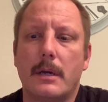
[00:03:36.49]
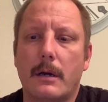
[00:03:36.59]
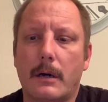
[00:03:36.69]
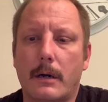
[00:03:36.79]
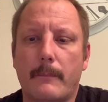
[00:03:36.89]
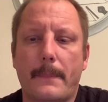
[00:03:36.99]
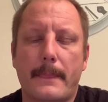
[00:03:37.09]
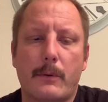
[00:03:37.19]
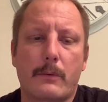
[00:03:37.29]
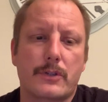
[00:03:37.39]

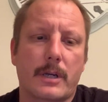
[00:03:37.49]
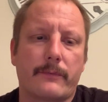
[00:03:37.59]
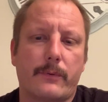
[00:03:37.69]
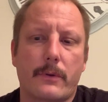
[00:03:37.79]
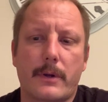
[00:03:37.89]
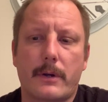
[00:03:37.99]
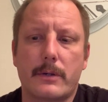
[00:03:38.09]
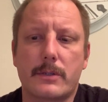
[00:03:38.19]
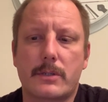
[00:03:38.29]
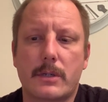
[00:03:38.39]
What we're checking for there
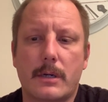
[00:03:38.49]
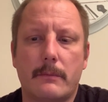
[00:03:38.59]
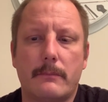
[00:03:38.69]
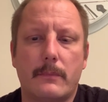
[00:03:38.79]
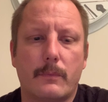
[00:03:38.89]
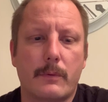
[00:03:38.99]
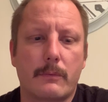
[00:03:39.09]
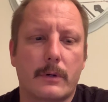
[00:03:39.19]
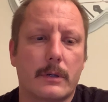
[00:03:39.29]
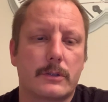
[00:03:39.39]
is we
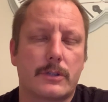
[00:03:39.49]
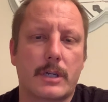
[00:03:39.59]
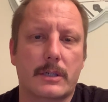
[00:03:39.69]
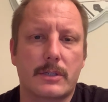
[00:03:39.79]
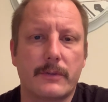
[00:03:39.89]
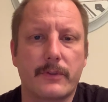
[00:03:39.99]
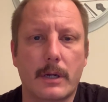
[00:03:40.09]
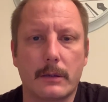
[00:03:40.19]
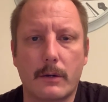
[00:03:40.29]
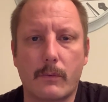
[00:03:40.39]
want to check to see if you got
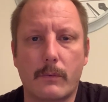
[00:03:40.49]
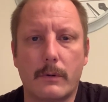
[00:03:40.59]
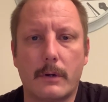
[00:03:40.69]
a low